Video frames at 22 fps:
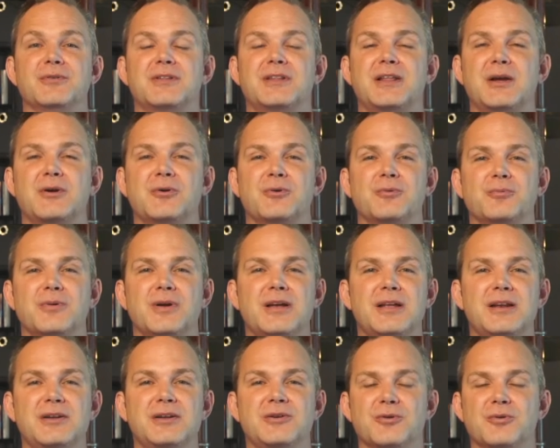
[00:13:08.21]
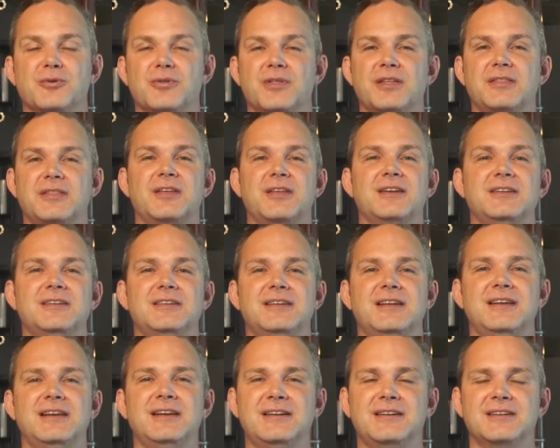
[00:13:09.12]
that they were ready or that they
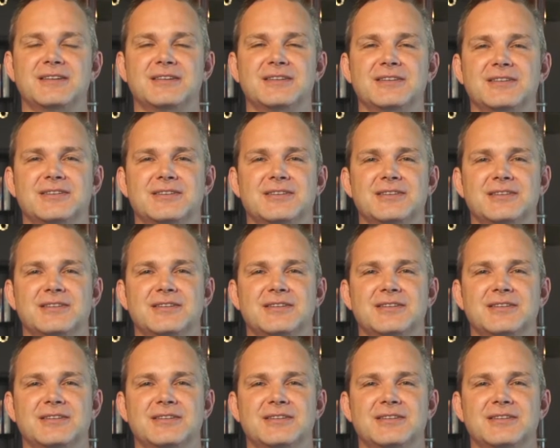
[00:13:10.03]
needed it